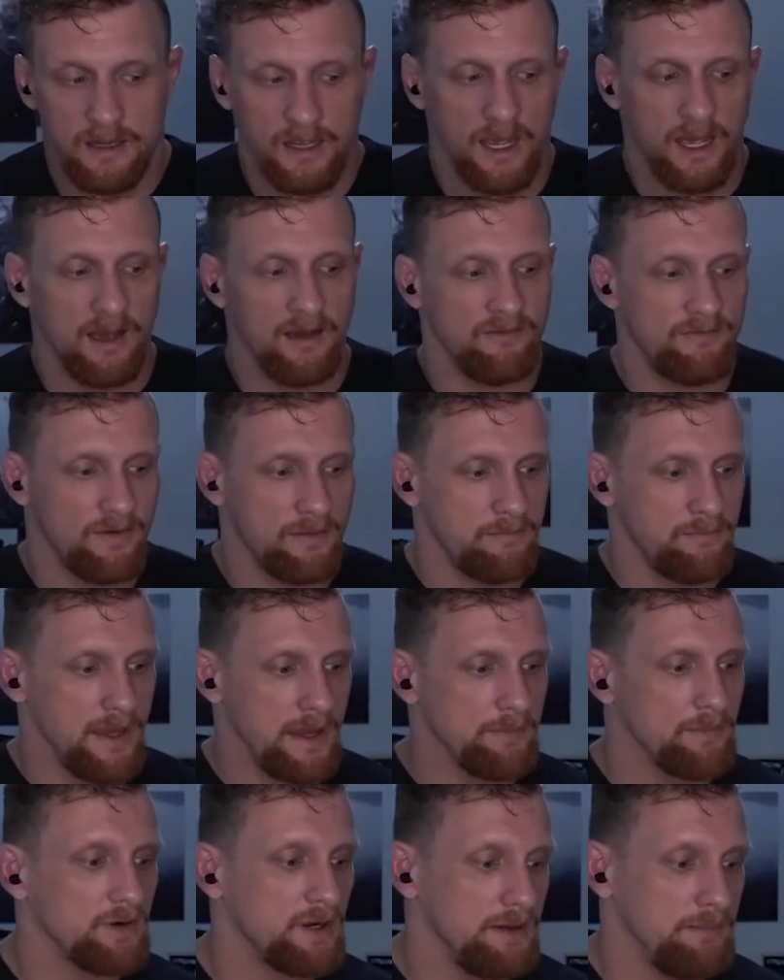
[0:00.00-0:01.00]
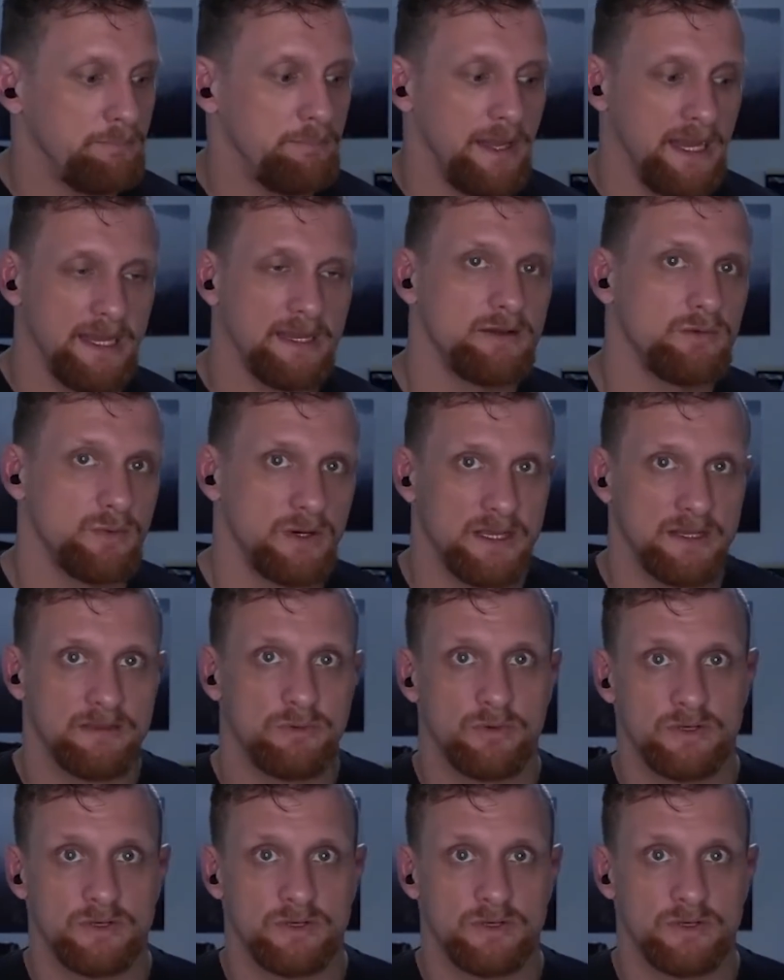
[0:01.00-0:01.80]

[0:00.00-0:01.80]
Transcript: of memory bandwidth,